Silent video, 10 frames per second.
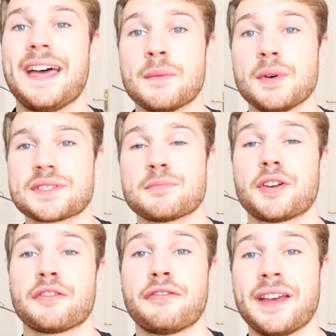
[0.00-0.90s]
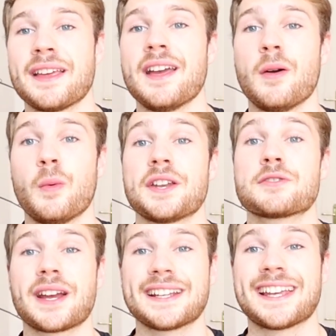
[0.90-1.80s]
And the most important thing when
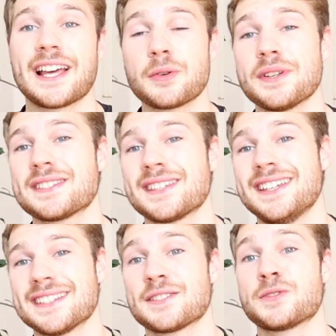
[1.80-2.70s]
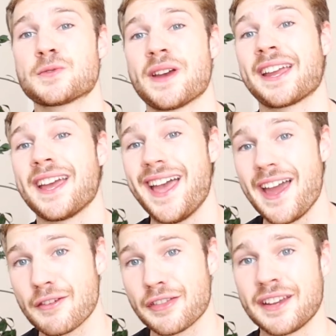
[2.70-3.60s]
tracking calories is to track
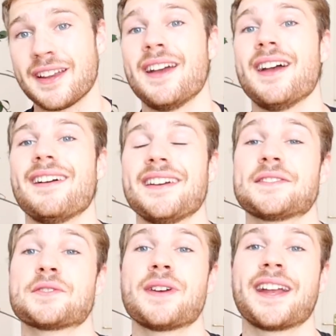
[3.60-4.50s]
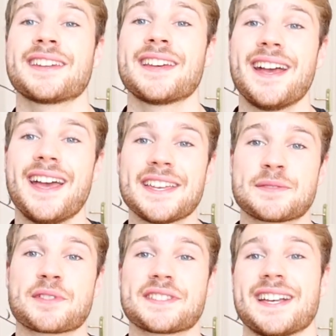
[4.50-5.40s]
everything and to track it
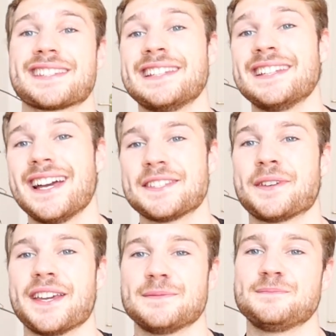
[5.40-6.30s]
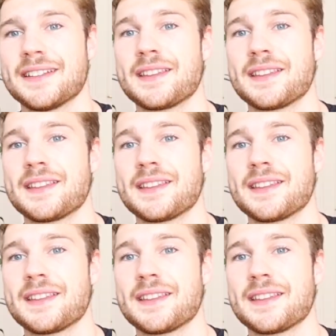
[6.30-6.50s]
as precisely as you can.